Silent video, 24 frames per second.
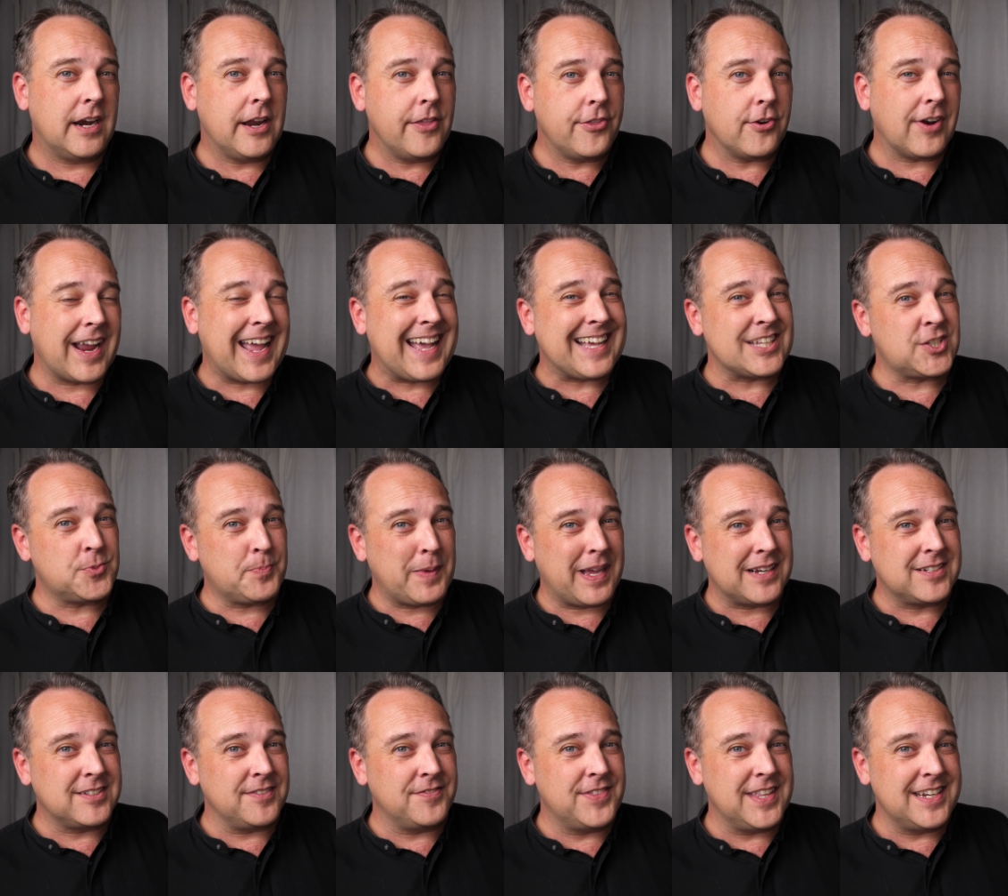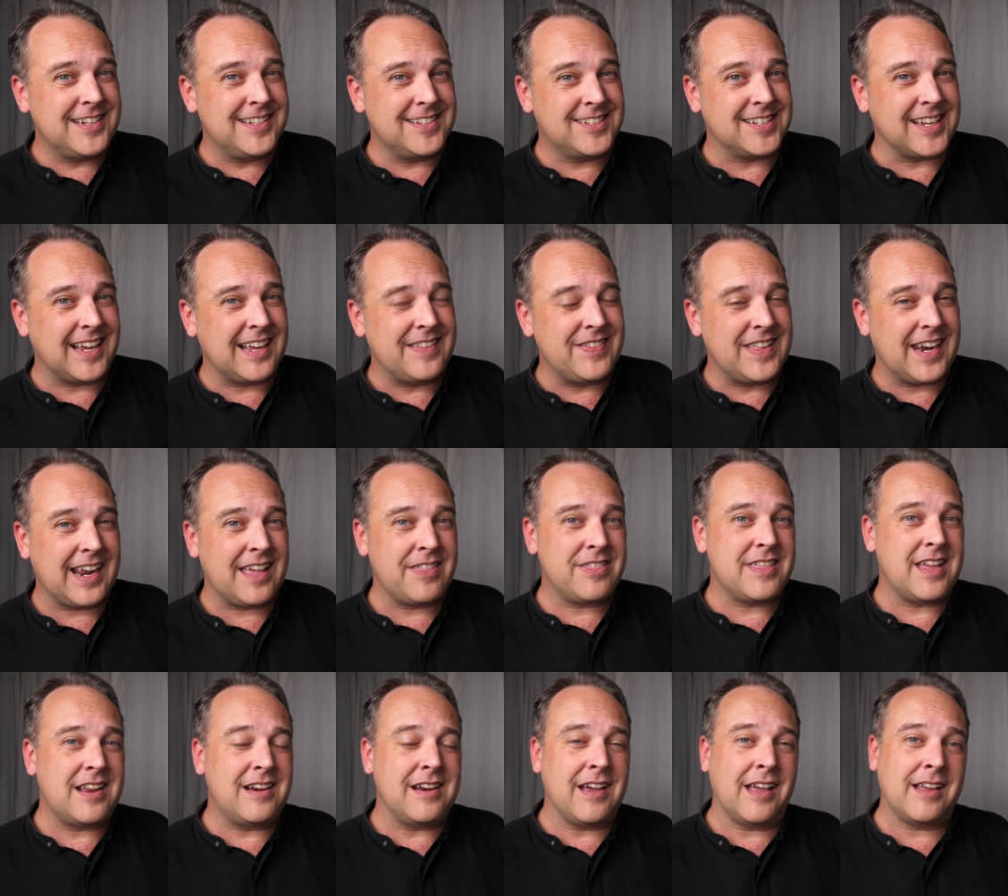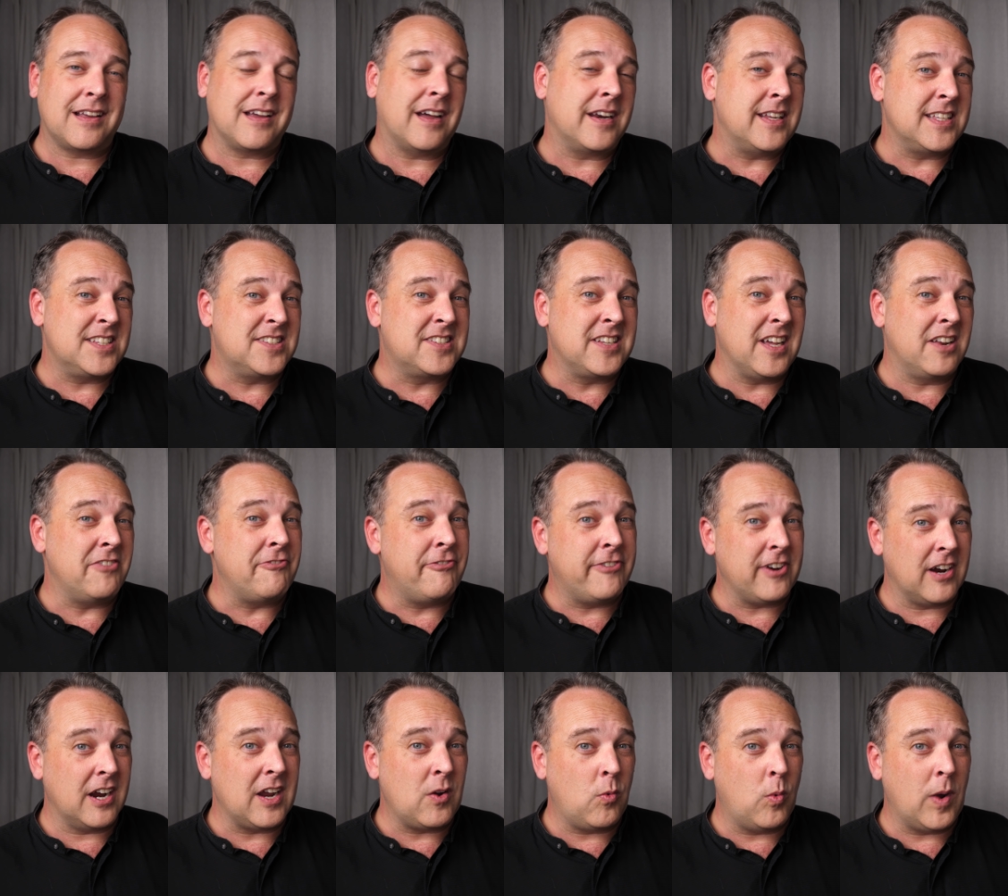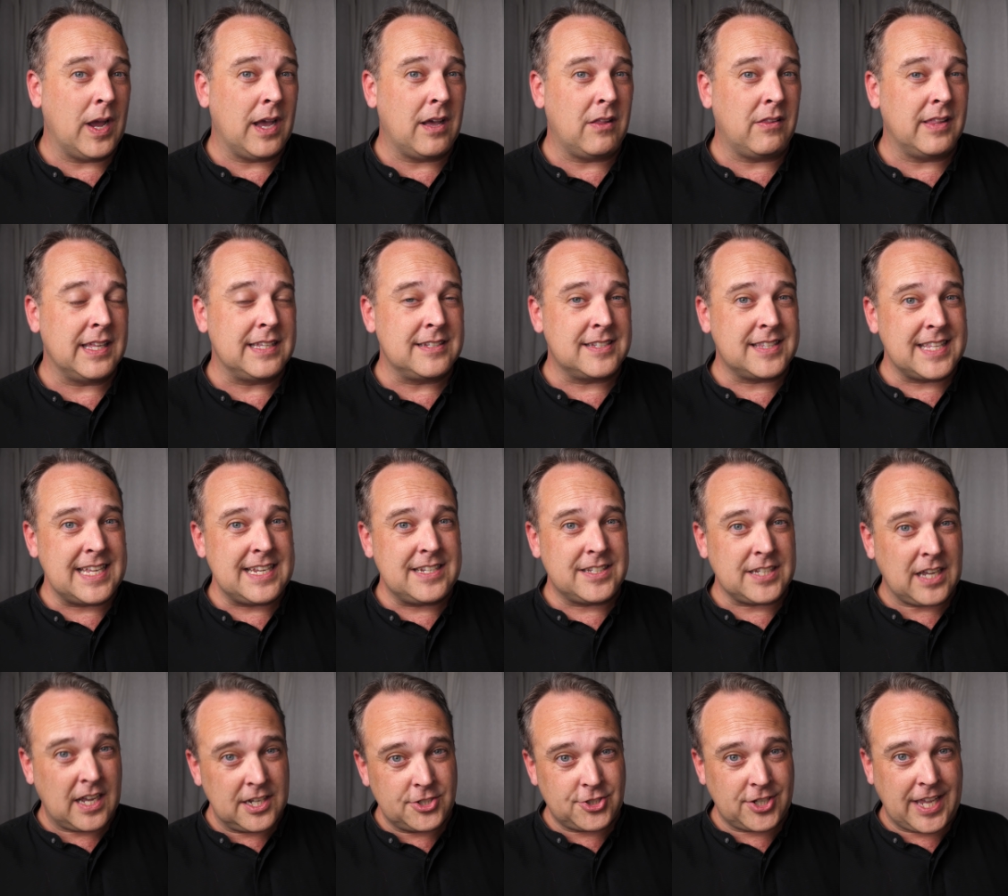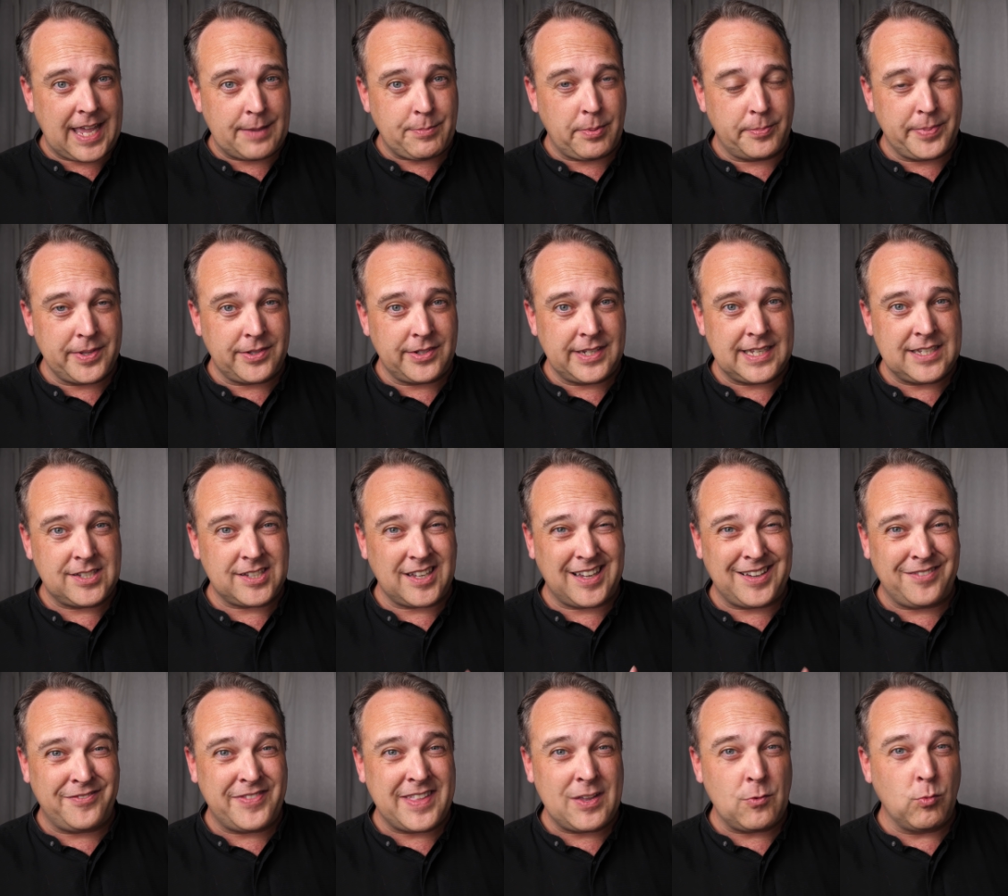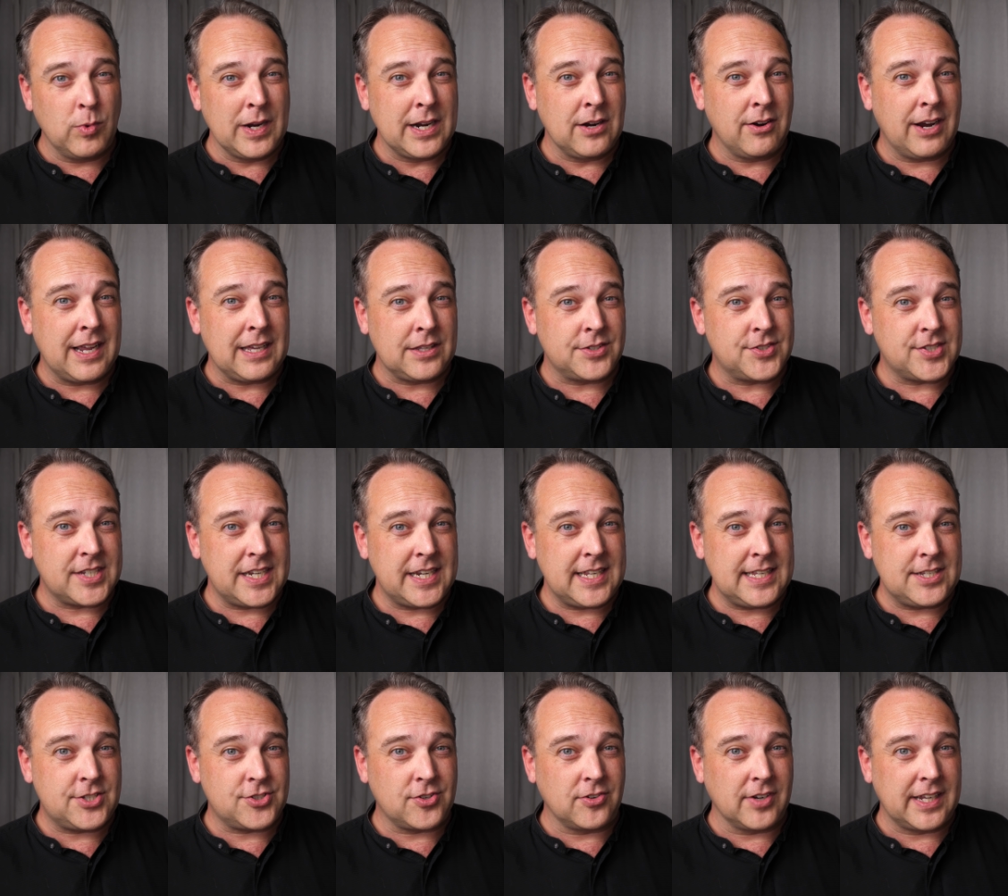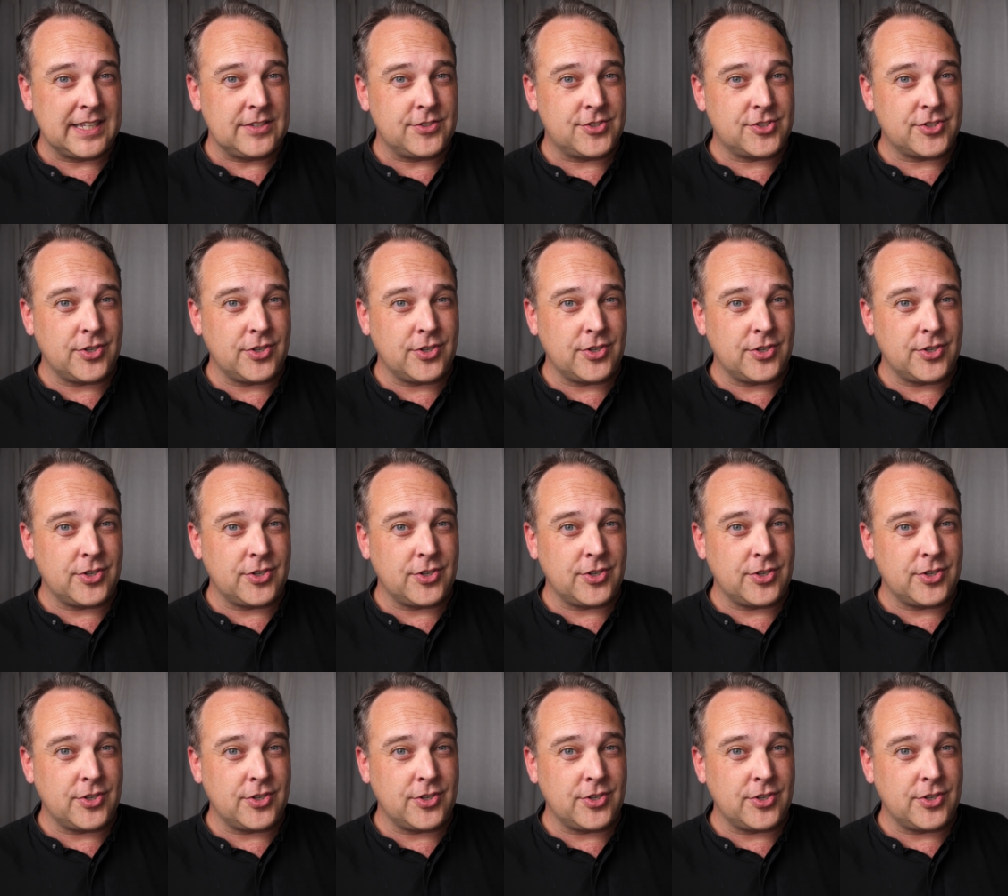Another aspect of the design that I think Nikon has done very well is the touch capabilities of the rear LCD screen.